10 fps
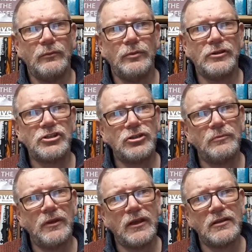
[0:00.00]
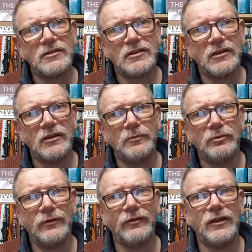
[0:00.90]
but should be considered a
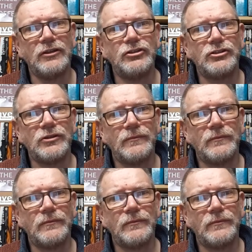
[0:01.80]
privilege.